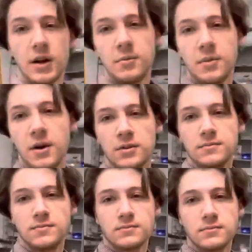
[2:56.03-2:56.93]
them out.
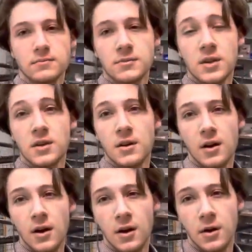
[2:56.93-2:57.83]

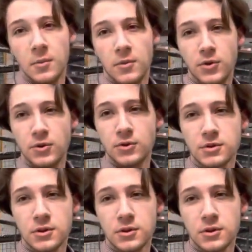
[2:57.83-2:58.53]
News